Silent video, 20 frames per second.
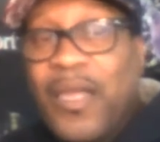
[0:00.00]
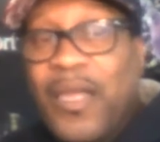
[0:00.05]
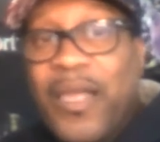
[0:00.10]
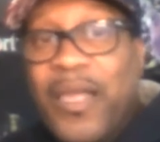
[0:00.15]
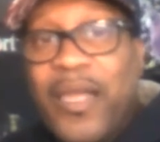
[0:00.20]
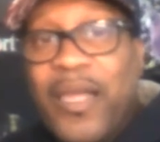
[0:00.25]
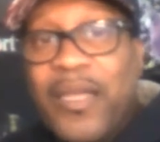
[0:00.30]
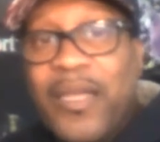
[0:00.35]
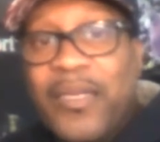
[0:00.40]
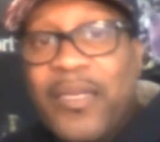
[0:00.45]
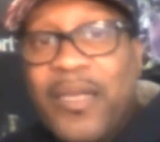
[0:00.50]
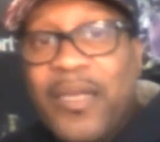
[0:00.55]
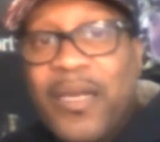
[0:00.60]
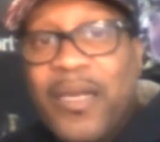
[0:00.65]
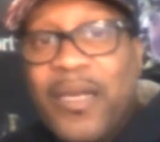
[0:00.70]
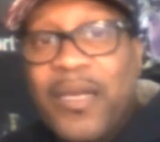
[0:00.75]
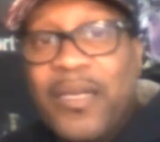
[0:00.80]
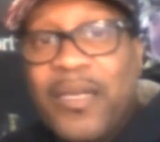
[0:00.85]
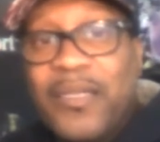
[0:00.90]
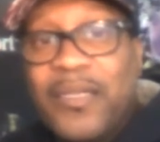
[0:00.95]
And
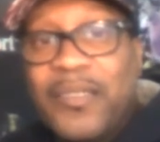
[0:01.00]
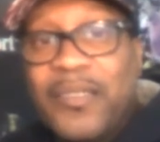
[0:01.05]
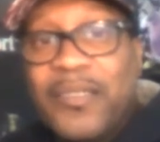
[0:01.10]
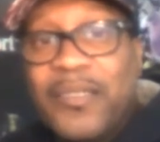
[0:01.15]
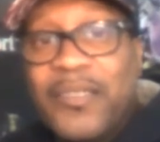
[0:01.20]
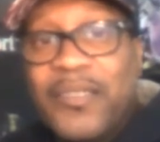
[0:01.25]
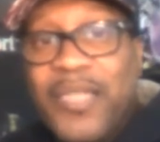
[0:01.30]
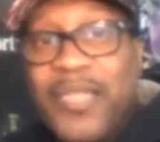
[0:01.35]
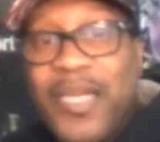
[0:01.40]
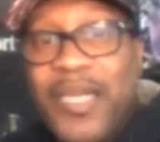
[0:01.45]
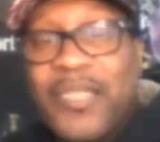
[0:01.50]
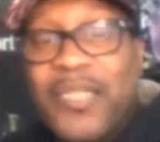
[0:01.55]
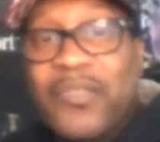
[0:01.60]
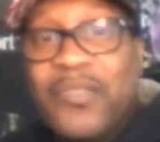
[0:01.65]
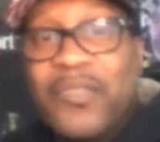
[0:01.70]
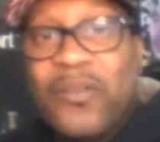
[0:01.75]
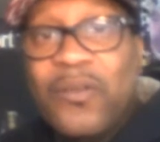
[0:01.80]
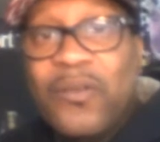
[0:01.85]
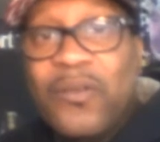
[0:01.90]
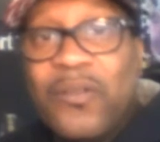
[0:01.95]
yeah,
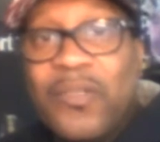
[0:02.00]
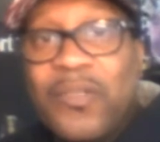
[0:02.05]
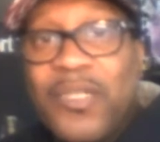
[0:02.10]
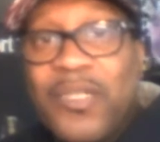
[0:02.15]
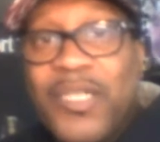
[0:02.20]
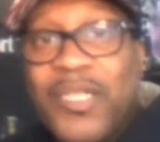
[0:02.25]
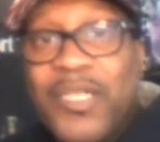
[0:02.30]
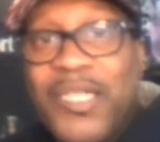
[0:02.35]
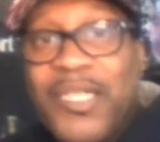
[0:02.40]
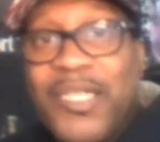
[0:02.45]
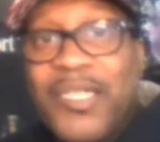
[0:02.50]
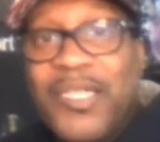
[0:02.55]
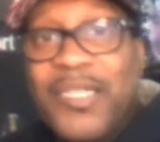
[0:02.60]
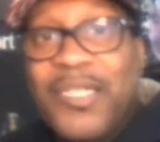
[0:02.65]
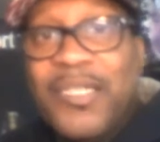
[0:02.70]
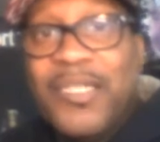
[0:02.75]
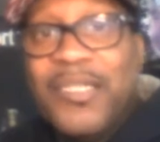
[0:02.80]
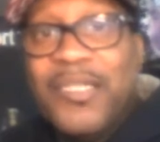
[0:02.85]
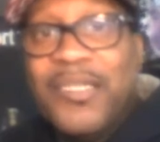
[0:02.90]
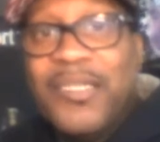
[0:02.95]
so
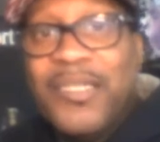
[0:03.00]
he